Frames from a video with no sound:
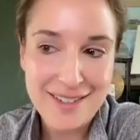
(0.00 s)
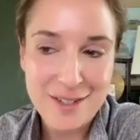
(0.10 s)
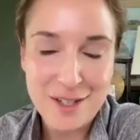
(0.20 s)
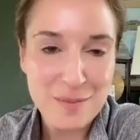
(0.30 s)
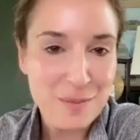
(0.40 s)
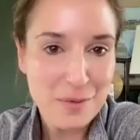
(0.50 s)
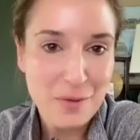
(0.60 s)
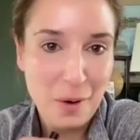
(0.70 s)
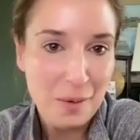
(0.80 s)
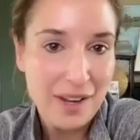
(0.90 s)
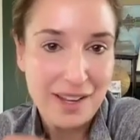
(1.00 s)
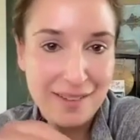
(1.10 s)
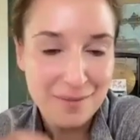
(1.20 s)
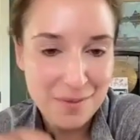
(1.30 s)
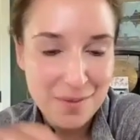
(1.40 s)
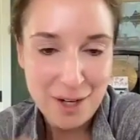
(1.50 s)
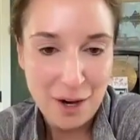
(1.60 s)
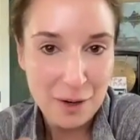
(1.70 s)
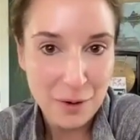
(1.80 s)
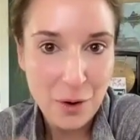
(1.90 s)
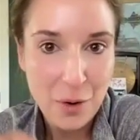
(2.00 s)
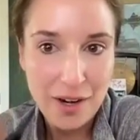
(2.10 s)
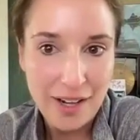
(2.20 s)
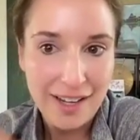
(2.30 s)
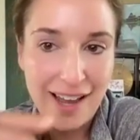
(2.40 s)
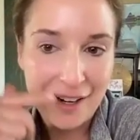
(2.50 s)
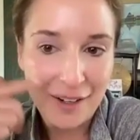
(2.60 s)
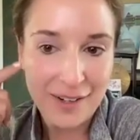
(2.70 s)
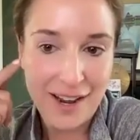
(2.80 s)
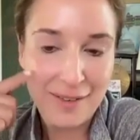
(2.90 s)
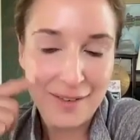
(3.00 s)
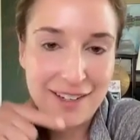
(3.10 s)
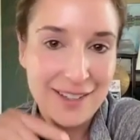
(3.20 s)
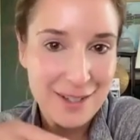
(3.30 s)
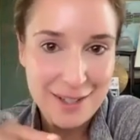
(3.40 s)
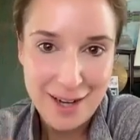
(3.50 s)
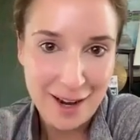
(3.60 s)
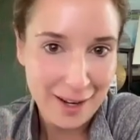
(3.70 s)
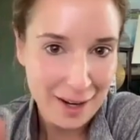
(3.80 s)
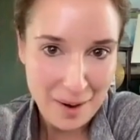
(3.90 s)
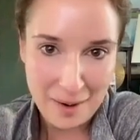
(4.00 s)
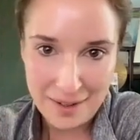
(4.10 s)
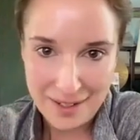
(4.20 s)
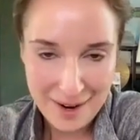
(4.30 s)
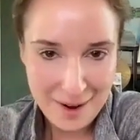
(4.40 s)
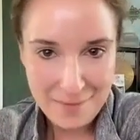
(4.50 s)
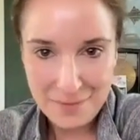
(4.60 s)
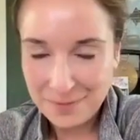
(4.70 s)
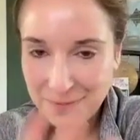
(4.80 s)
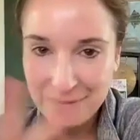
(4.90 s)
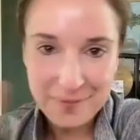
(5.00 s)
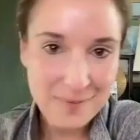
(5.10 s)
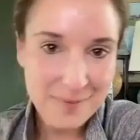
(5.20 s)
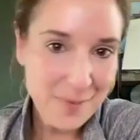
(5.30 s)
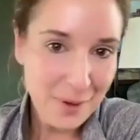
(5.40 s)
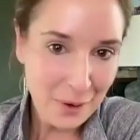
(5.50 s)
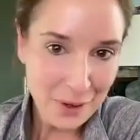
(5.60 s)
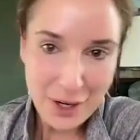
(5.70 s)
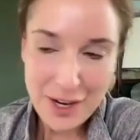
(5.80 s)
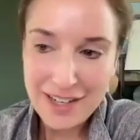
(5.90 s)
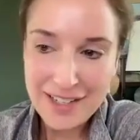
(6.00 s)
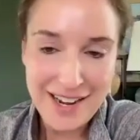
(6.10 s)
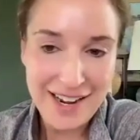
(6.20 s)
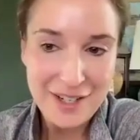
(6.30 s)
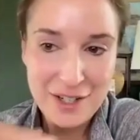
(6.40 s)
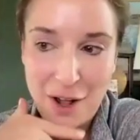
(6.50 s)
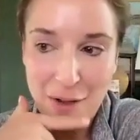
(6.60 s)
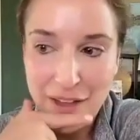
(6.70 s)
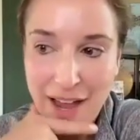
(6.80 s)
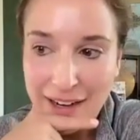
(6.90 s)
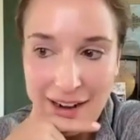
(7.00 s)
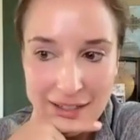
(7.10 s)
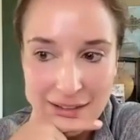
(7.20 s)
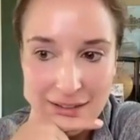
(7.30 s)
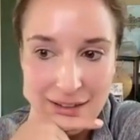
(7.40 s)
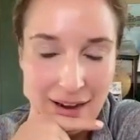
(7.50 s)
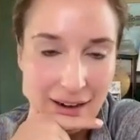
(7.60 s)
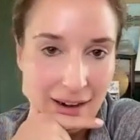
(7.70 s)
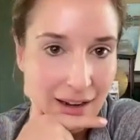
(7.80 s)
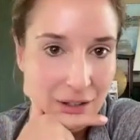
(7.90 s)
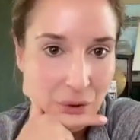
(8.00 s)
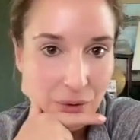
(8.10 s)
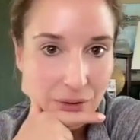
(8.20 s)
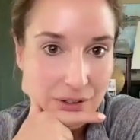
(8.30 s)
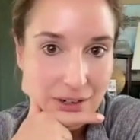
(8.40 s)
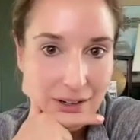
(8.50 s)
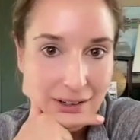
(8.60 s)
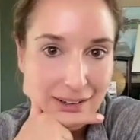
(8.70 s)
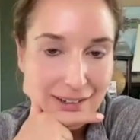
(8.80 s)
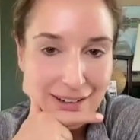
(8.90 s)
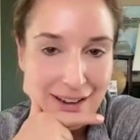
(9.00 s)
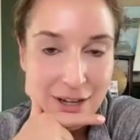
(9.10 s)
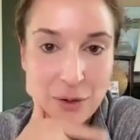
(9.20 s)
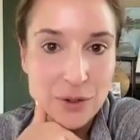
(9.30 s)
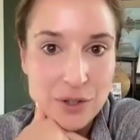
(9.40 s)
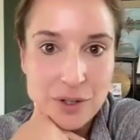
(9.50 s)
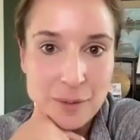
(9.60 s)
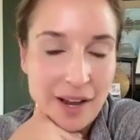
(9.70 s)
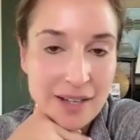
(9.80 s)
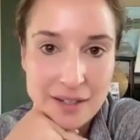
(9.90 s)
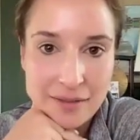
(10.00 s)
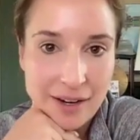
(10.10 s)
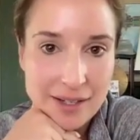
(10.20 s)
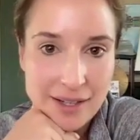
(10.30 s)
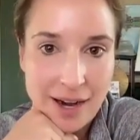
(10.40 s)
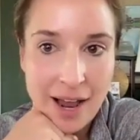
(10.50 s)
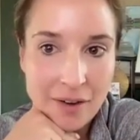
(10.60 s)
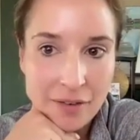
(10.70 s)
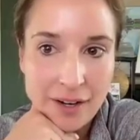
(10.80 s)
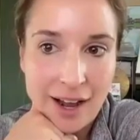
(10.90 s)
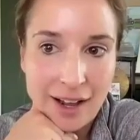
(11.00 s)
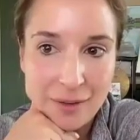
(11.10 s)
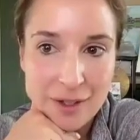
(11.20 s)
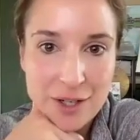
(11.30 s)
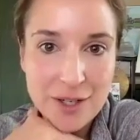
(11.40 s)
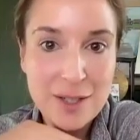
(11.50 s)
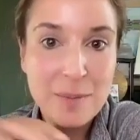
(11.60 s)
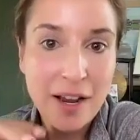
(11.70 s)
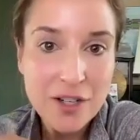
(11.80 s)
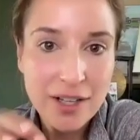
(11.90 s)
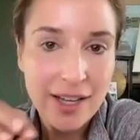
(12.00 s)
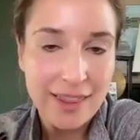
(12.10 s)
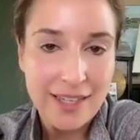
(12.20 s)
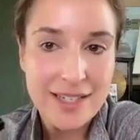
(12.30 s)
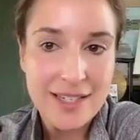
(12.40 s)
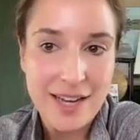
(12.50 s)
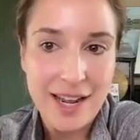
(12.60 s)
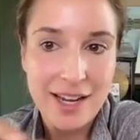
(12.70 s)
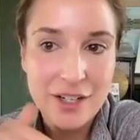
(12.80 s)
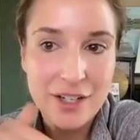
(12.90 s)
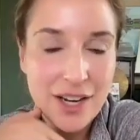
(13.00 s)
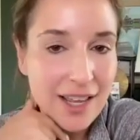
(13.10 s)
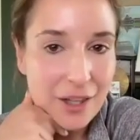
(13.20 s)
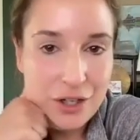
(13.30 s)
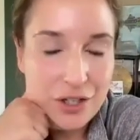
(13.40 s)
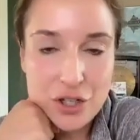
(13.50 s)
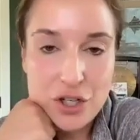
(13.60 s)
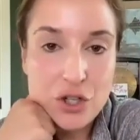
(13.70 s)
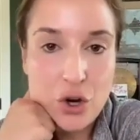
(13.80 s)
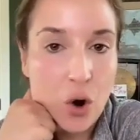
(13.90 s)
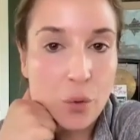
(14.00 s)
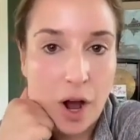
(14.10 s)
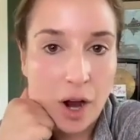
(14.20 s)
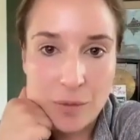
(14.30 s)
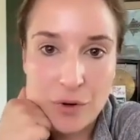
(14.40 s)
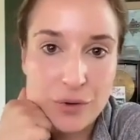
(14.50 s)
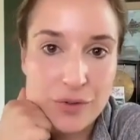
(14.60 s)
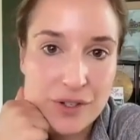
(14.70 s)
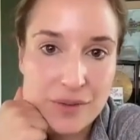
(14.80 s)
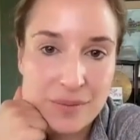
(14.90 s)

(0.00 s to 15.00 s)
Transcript: just before we started recording, Kendall and I were just talking about, your next stage and all of that. And I told you the best advice that I ever got, which especially at this stage, there's just no wrong moves.